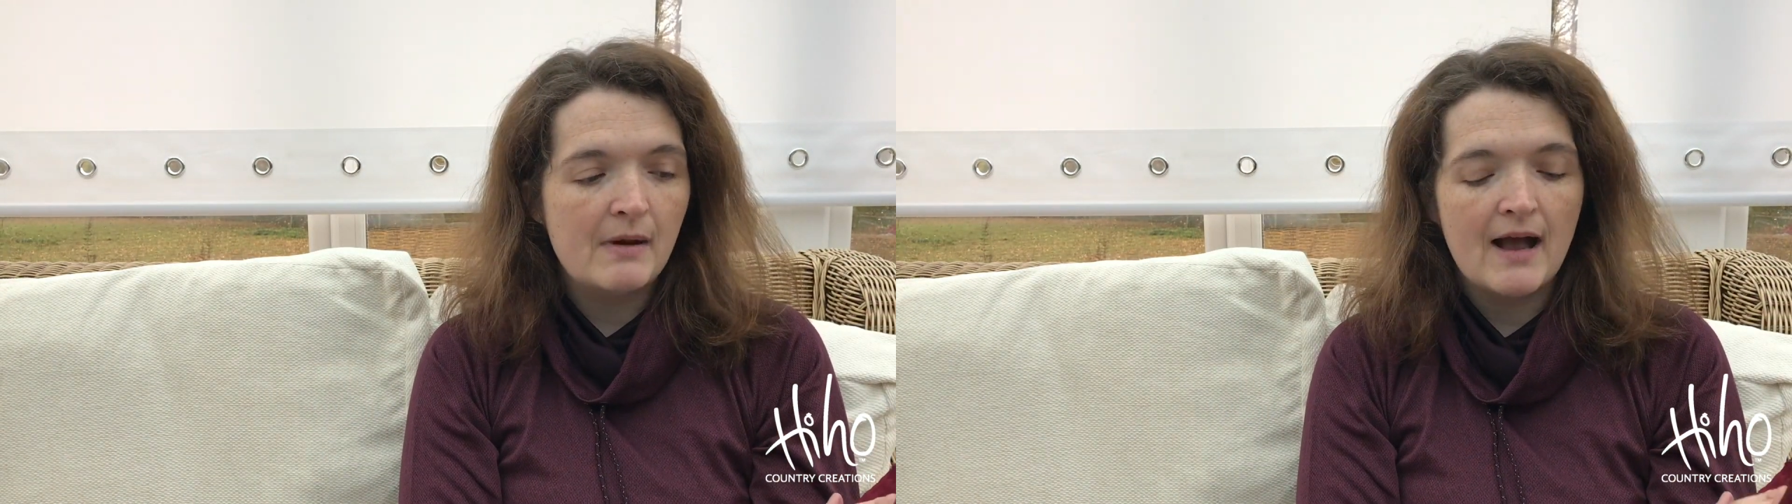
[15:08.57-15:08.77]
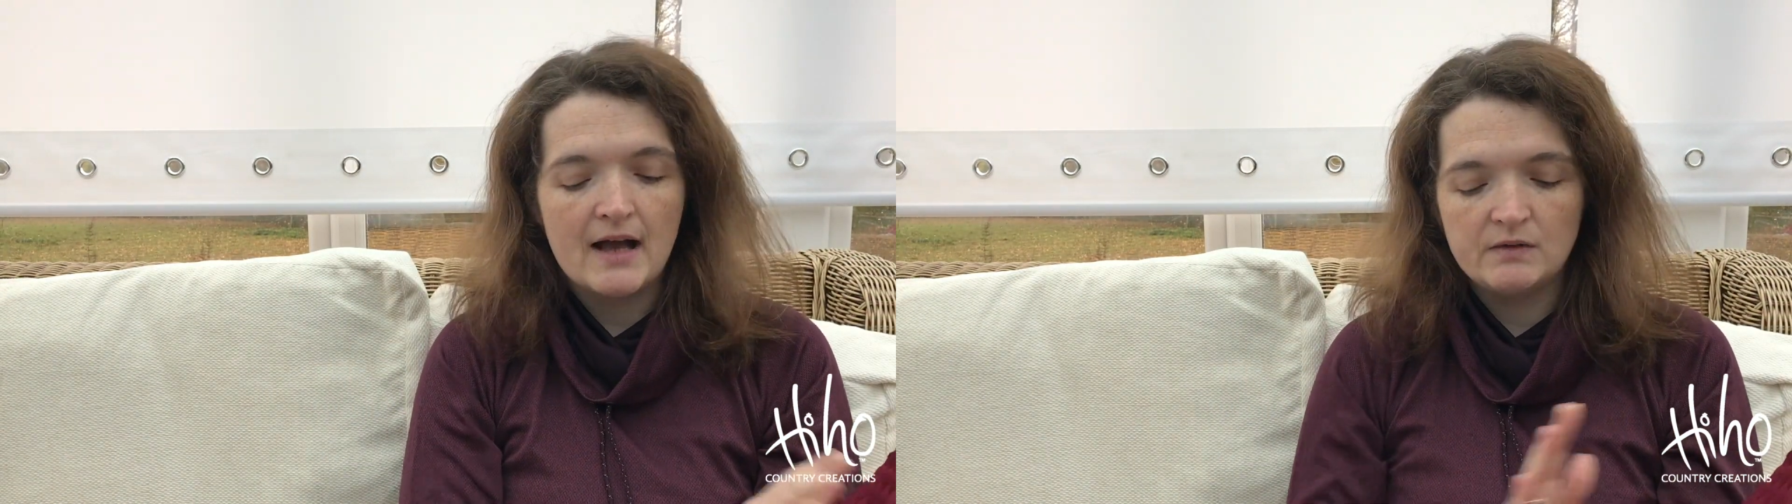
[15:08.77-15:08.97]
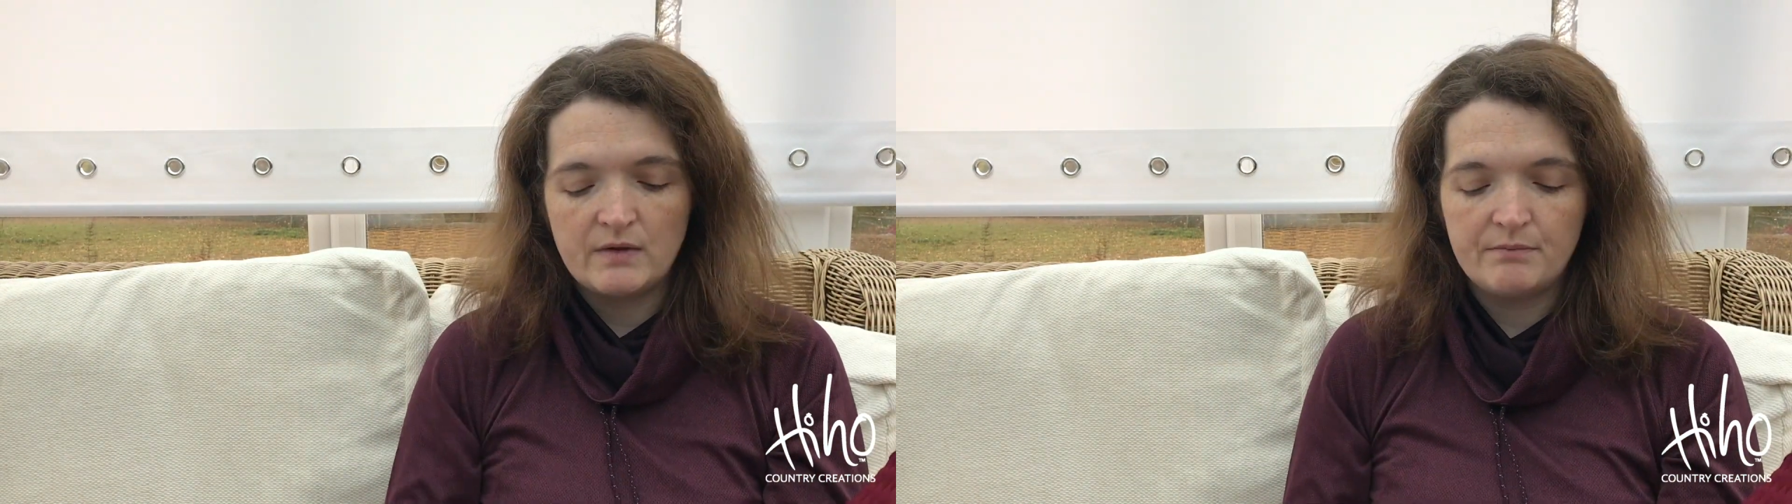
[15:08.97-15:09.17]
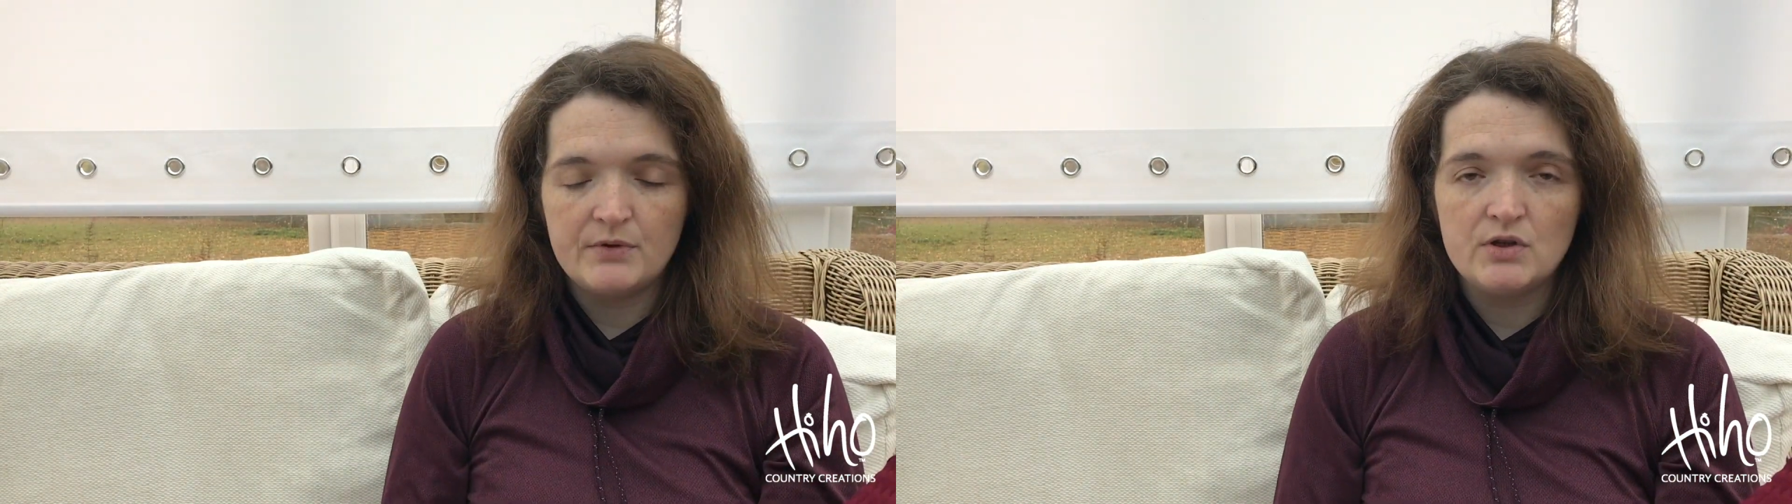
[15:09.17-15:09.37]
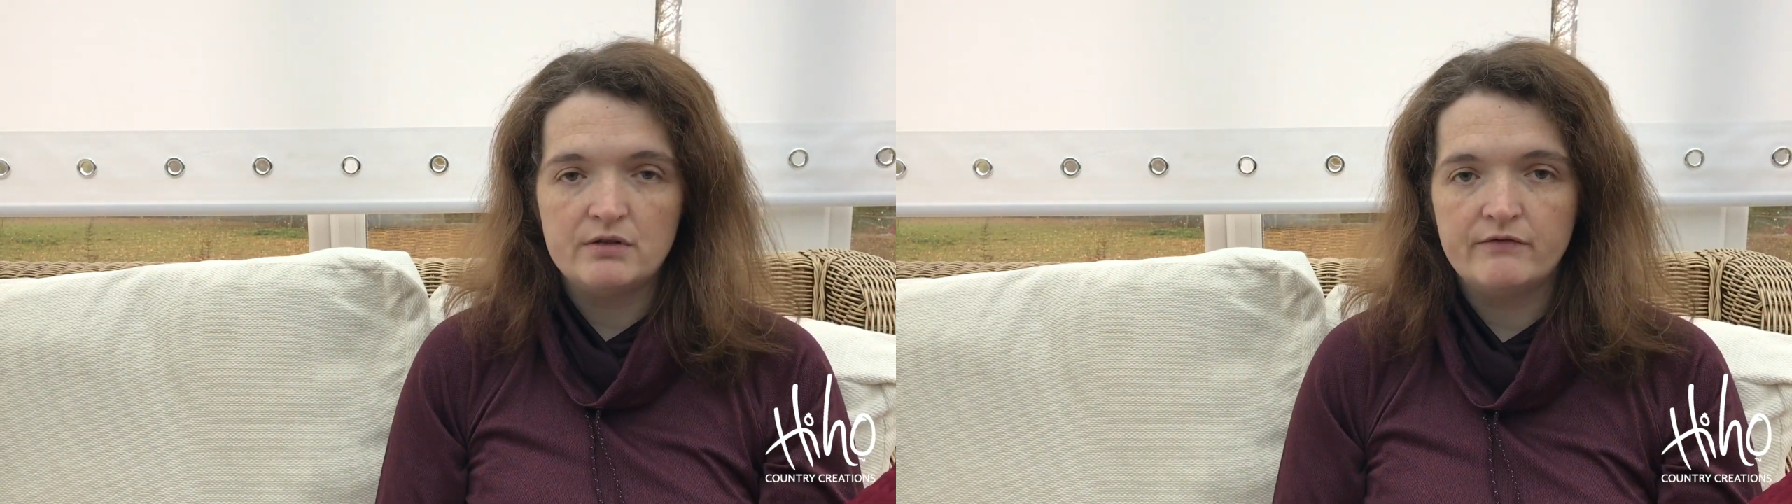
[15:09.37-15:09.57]
pad with
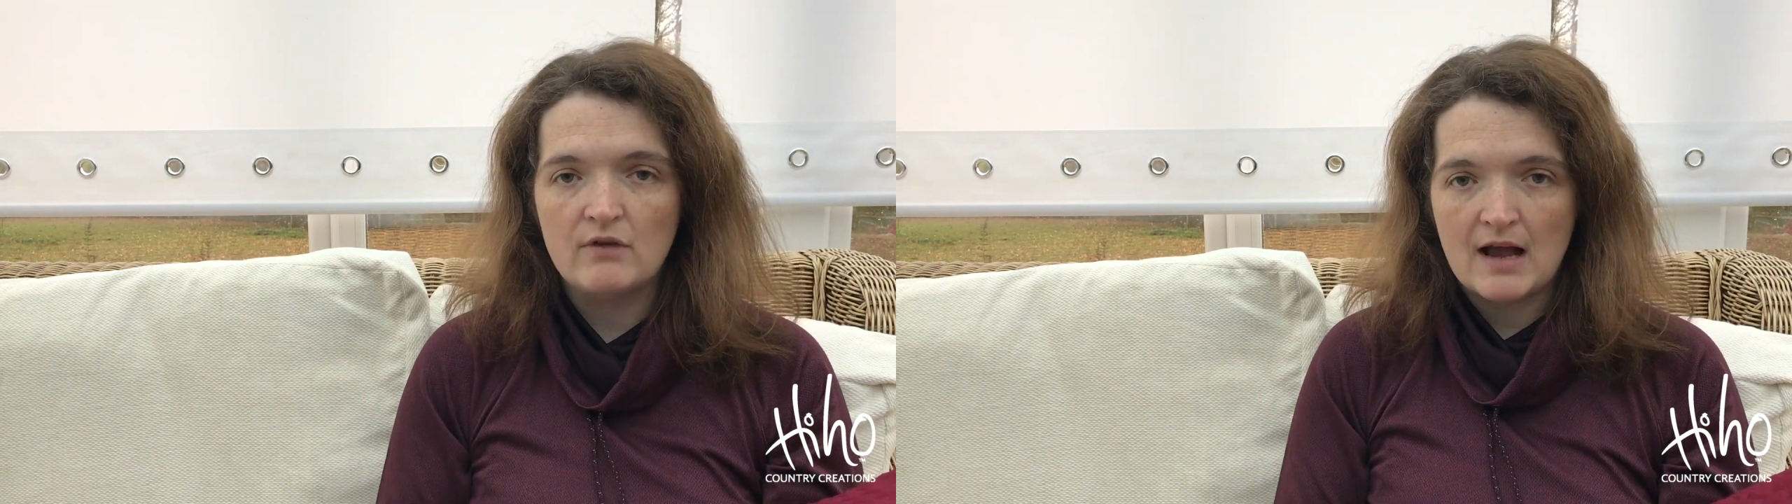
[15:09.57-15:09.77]
beautiful